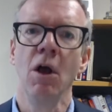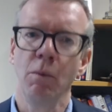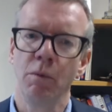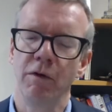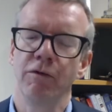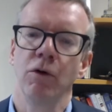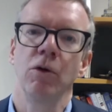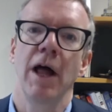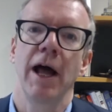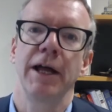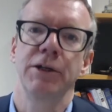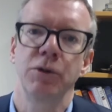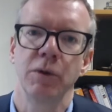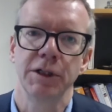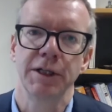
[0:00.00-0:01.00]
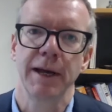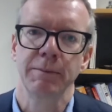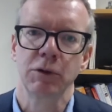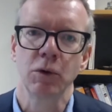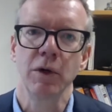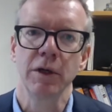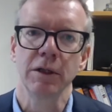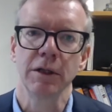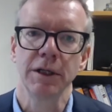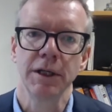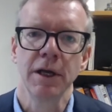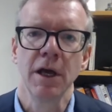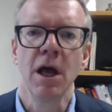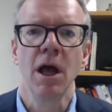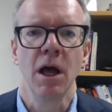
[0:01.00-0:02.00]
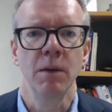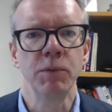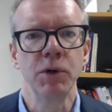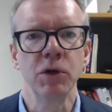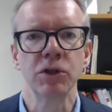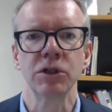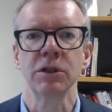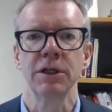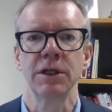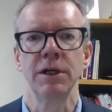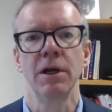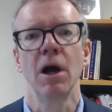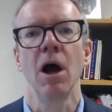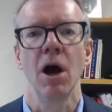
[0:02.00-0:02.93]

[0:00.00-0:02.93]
We've all had to adapt quickly, and personally,